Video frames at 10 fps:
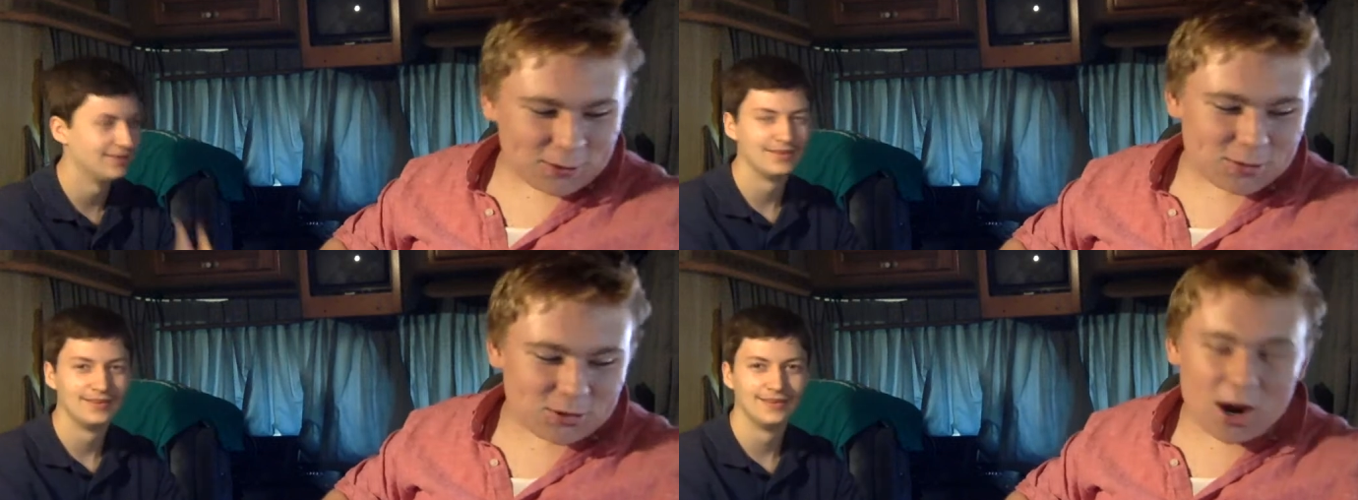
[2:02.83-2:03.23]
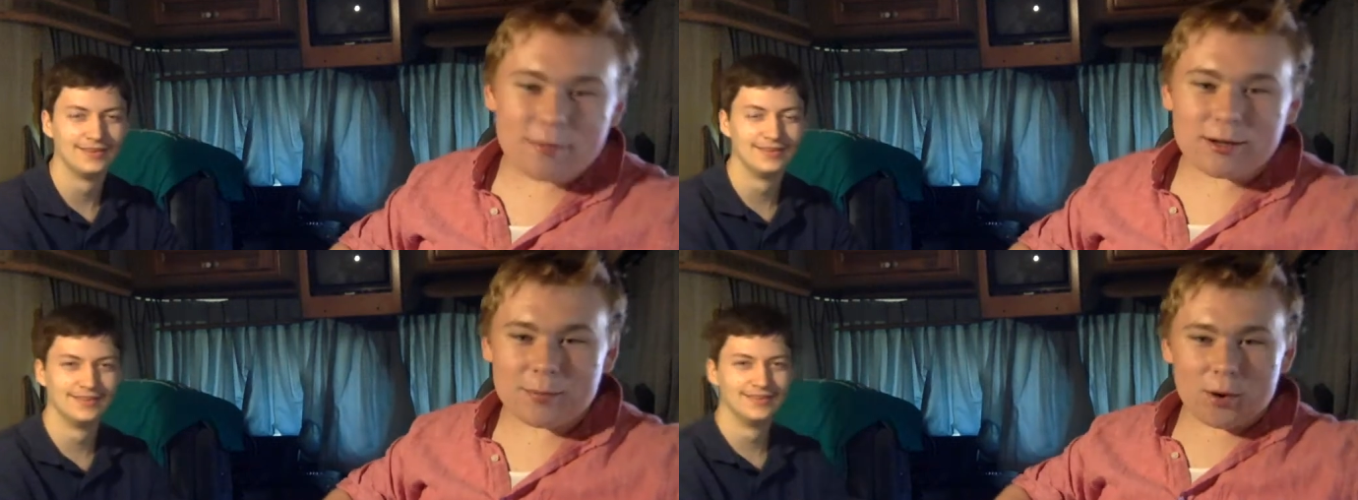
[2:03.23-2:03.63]

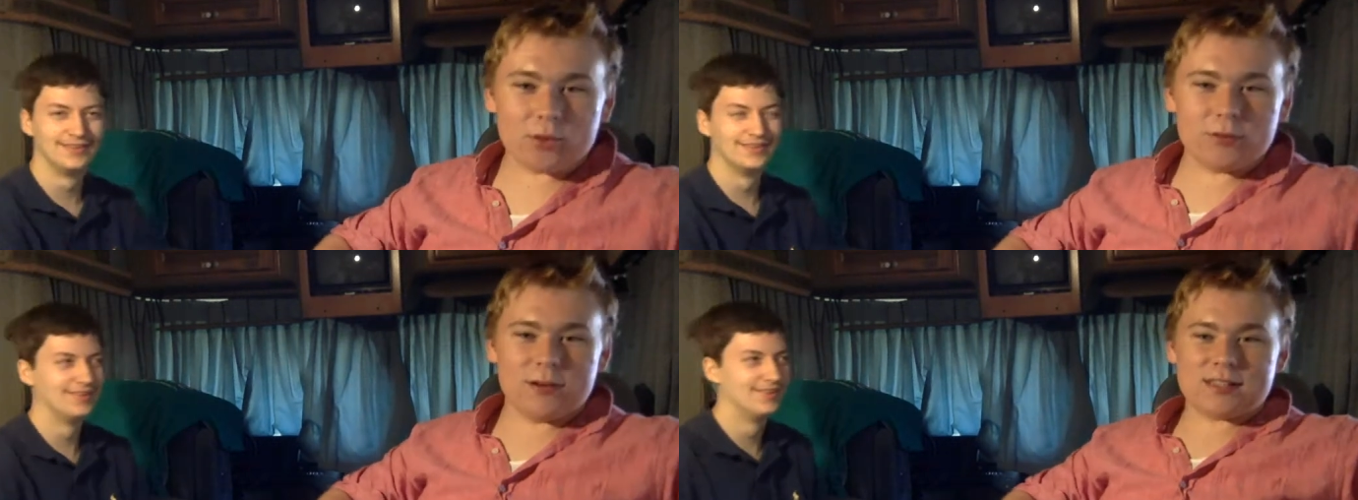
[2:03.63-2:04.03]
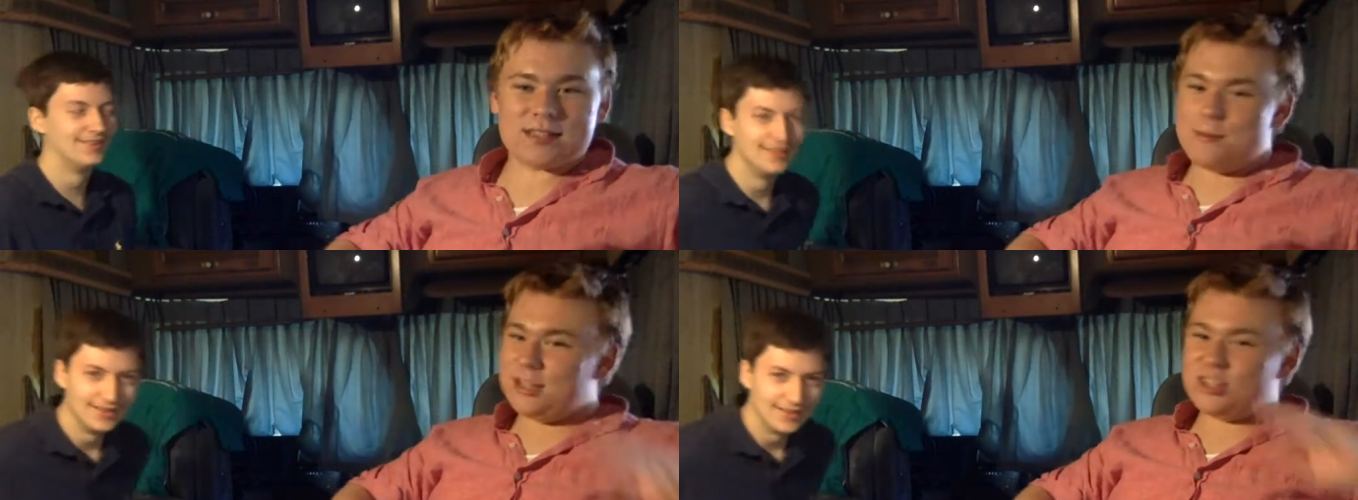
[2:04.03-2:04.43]
Speaker 1: subscribing to both of us.
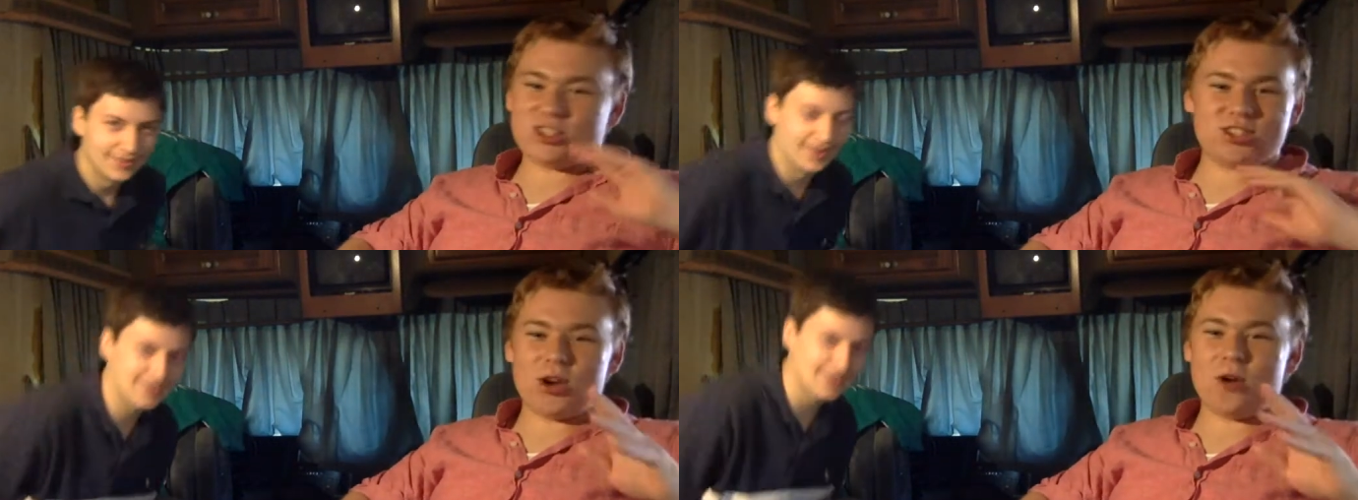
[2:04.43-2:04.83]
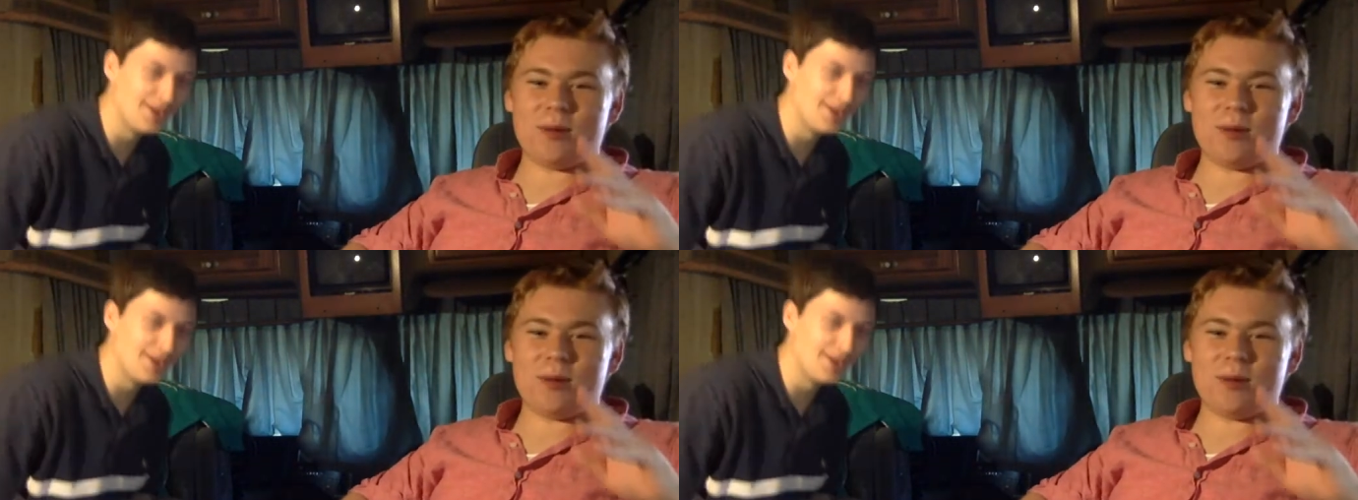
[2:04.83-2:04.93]
It means thank so you.